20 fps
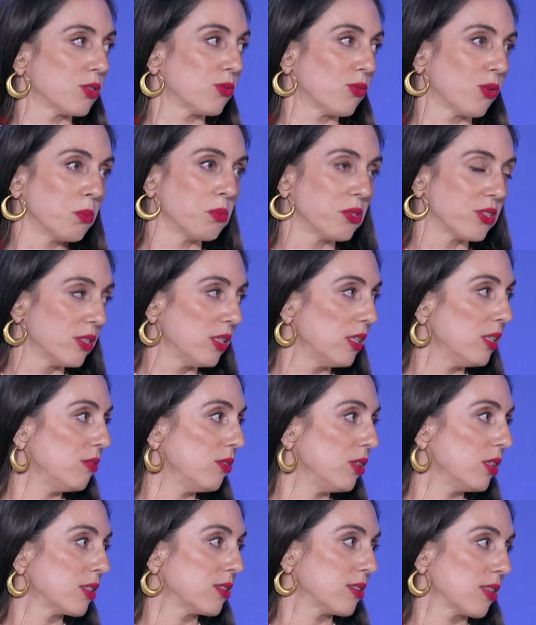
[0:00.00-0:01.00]
from
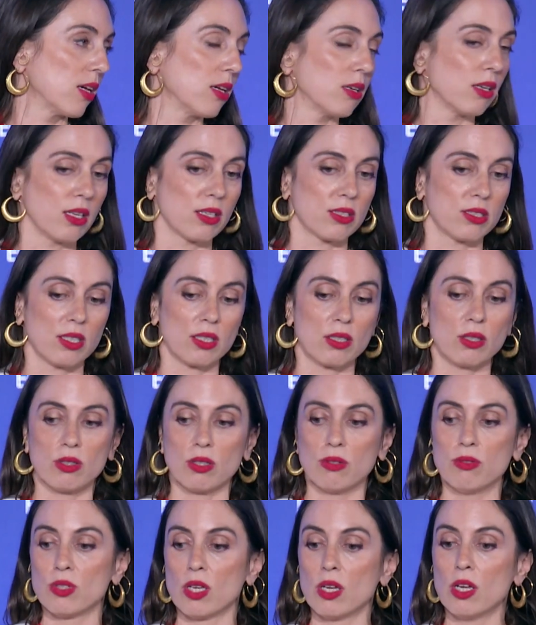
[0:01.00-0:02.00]
C-level
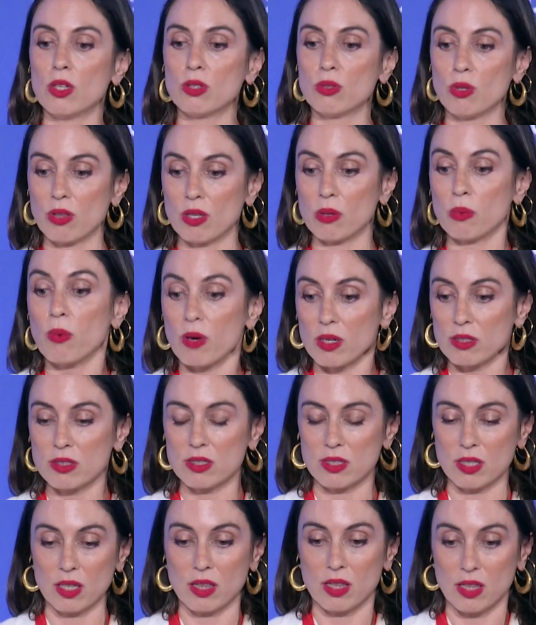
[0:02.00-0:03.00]
executives to the ones
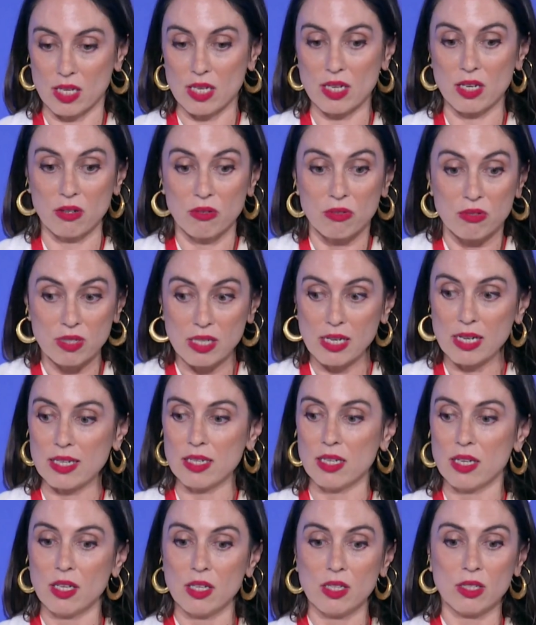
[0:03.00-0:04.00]
that they are really
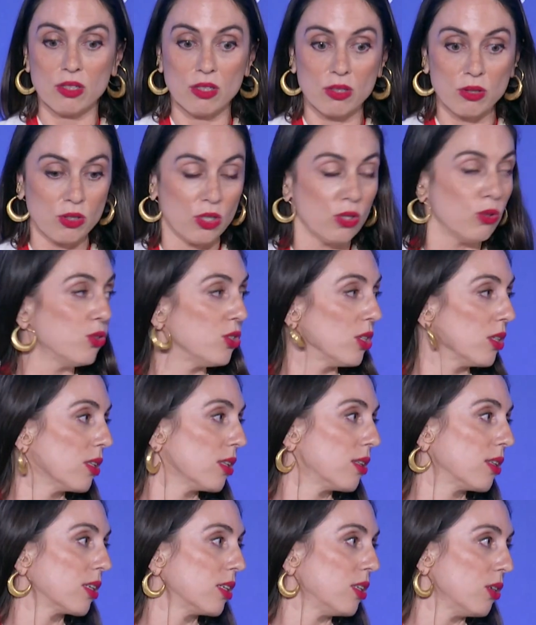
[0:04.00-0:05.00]
using the
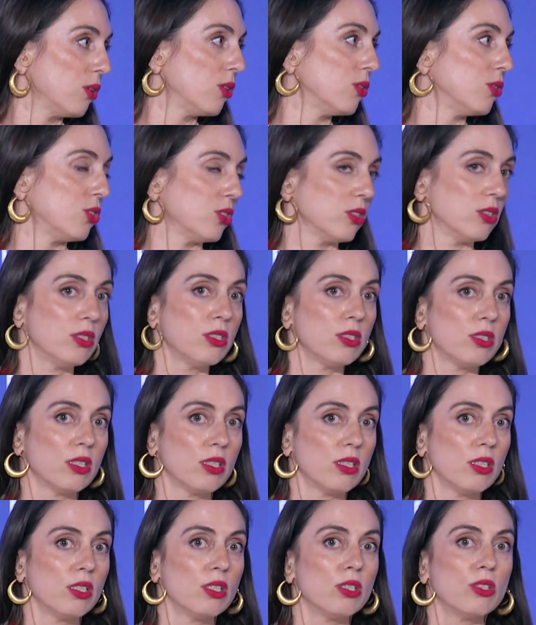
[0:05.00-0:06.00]
technologies
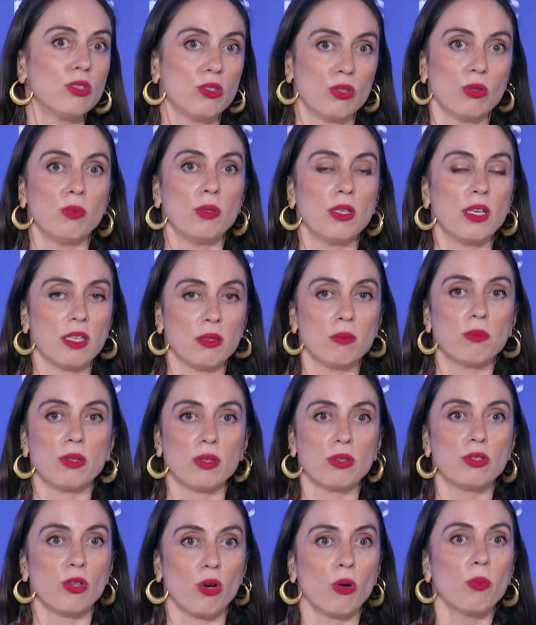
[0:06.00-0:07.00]
to be able
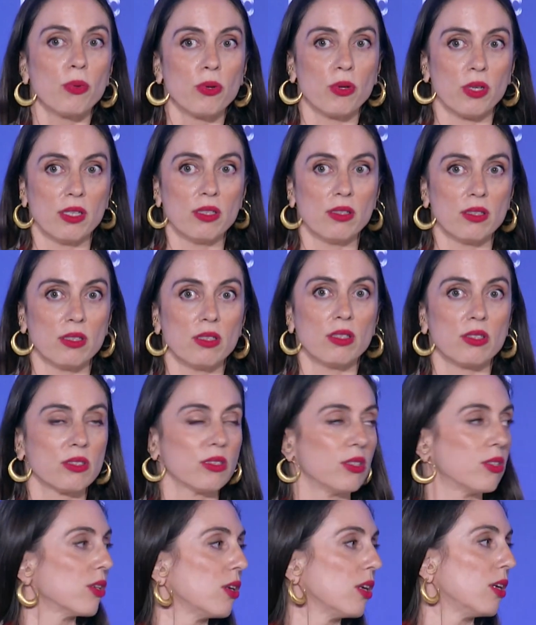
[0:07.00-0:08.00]
to operate in a
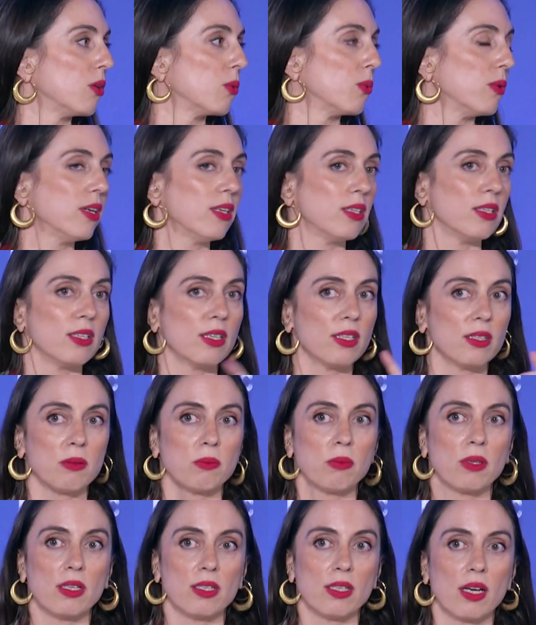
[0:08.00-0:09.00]
circular way
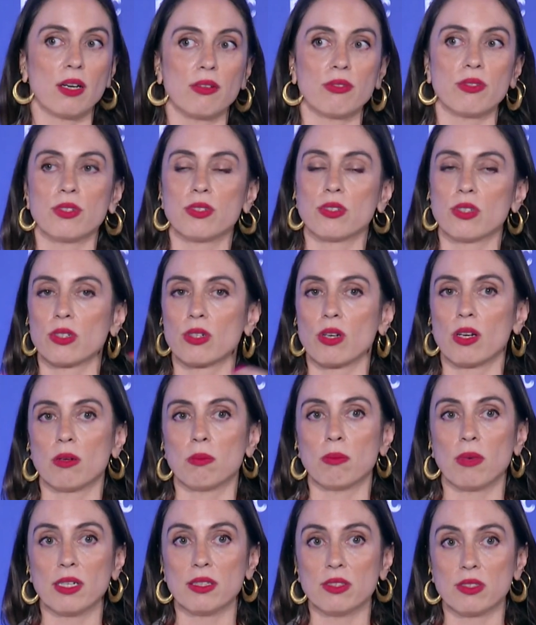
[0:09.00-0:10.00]
and have the circular
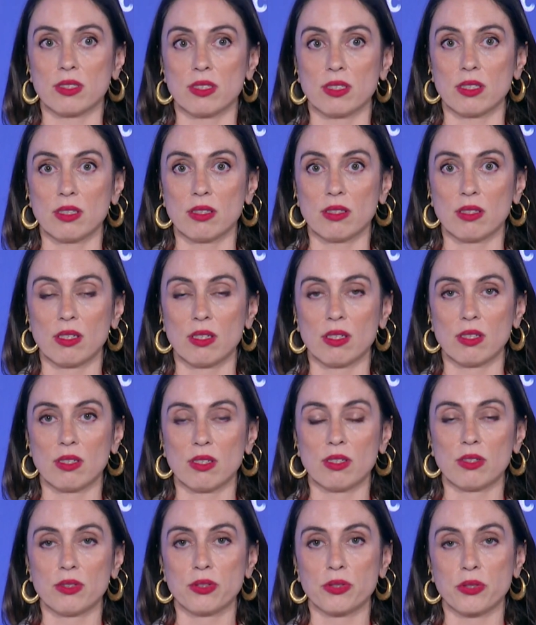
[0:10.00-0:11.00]
mindset.
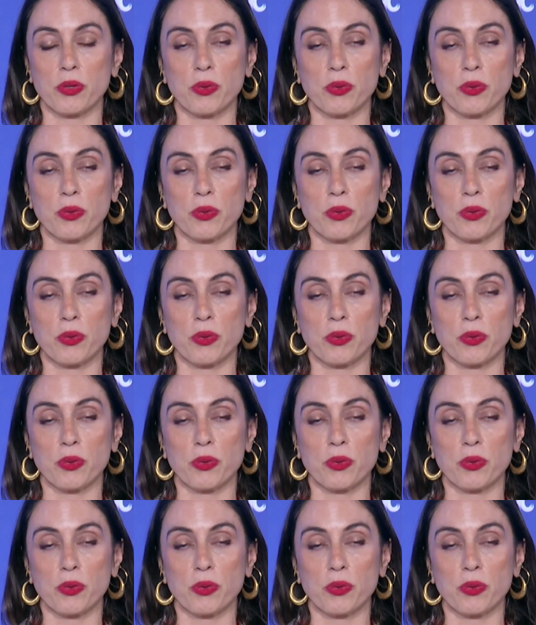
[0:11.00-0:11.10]
So